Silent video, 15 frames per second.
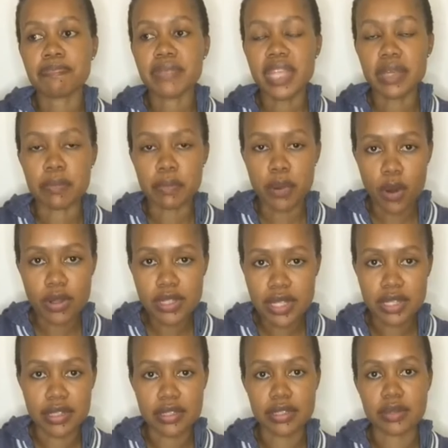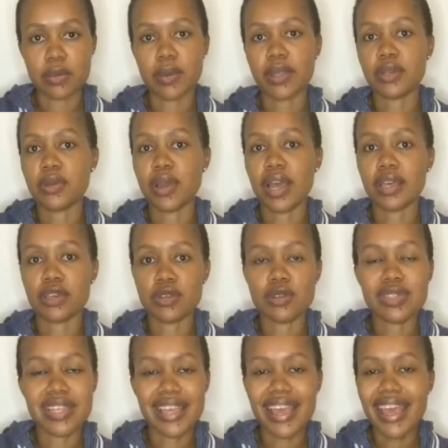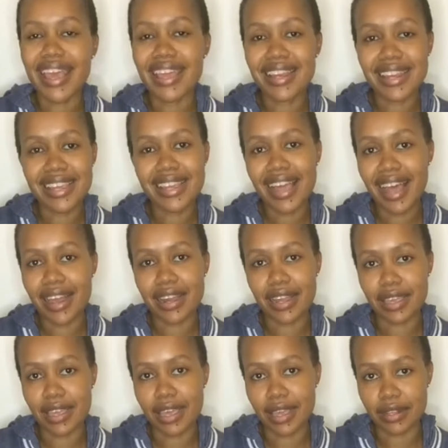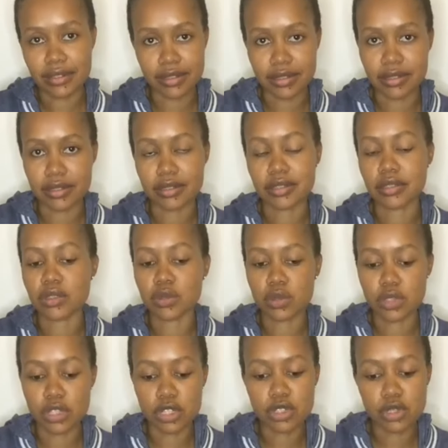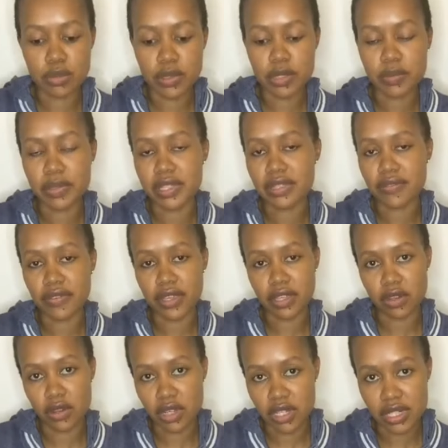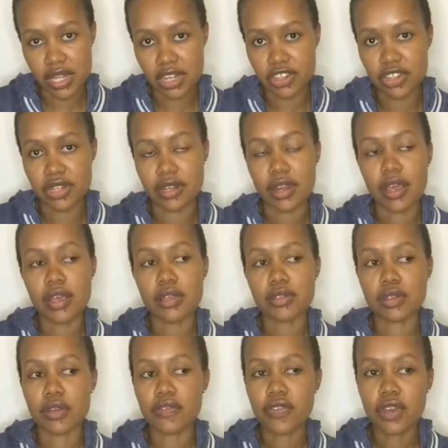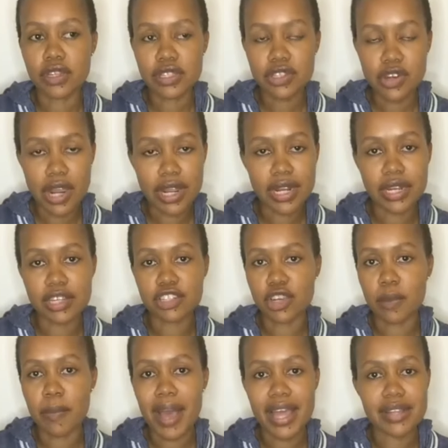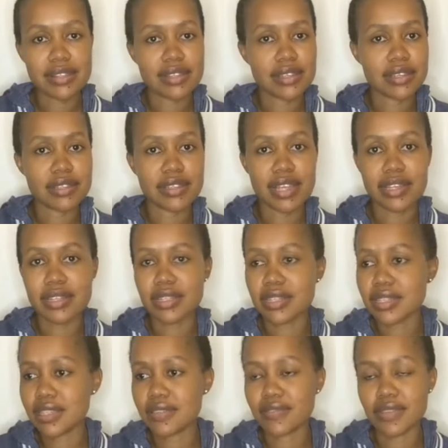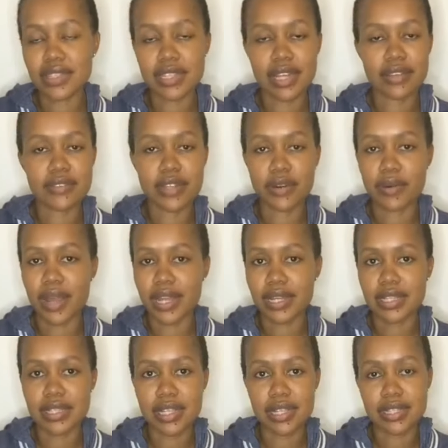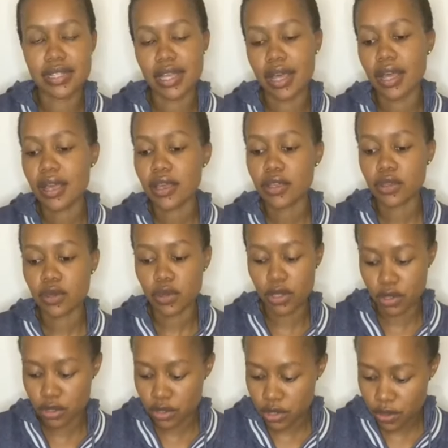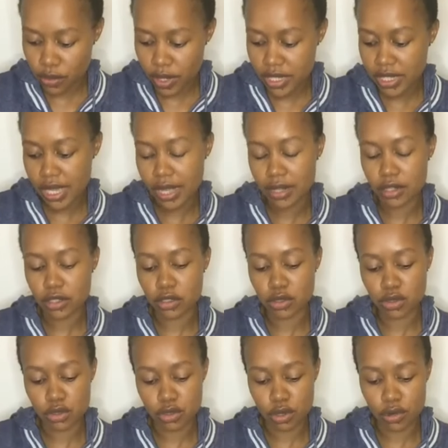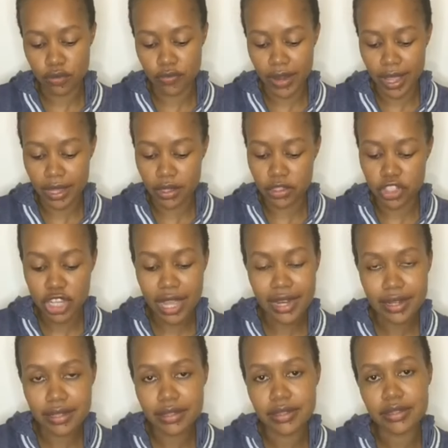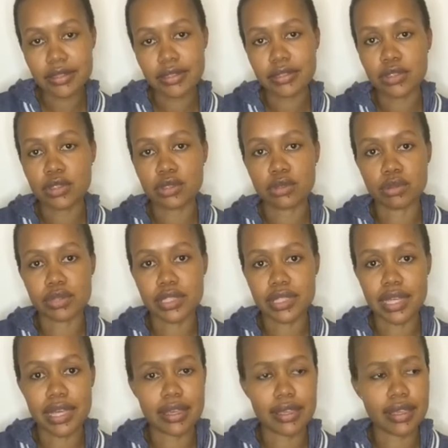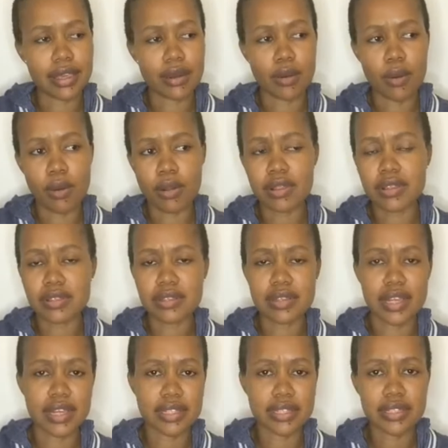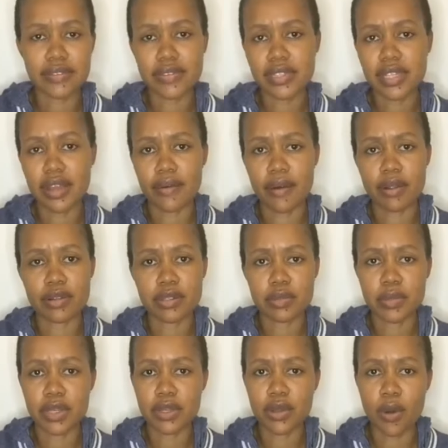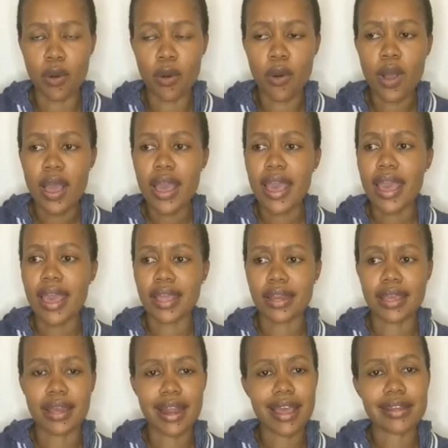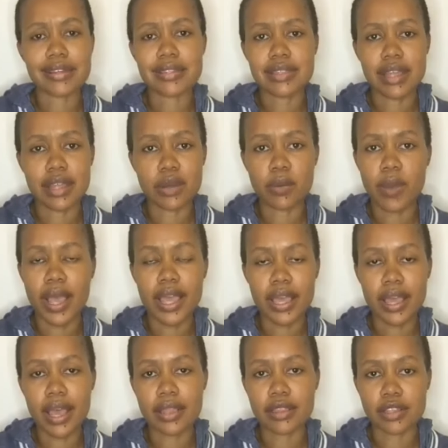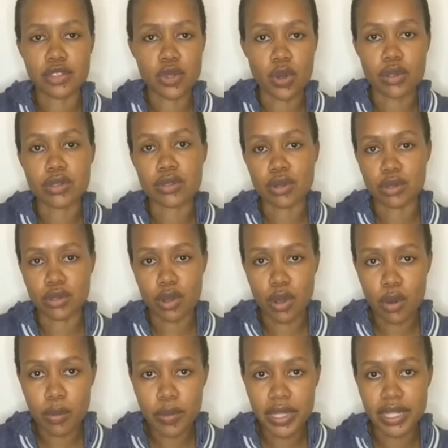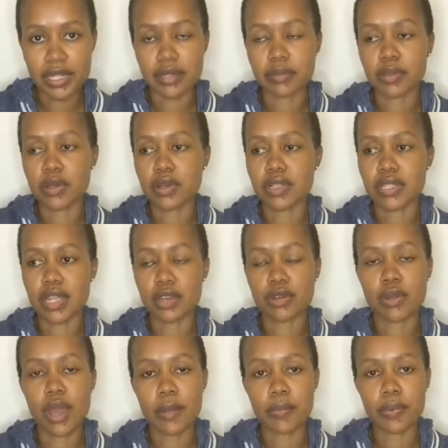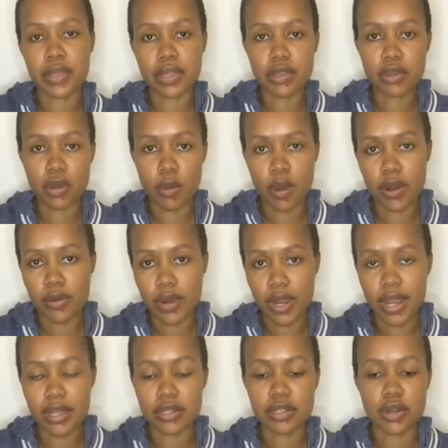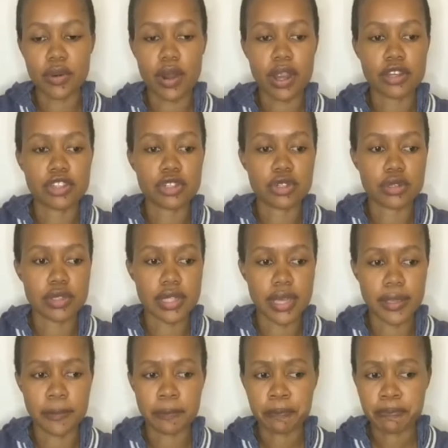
important when you are using any color candle. You need to be specific in your intention. So if you are struggling job hunting, sending CVs left and right and center, you can use a red candle to sort of like channel, to say, can all this negativity around me go, and can I understand why are the doors not opening? Because then you are bringing your warrior entourage to say,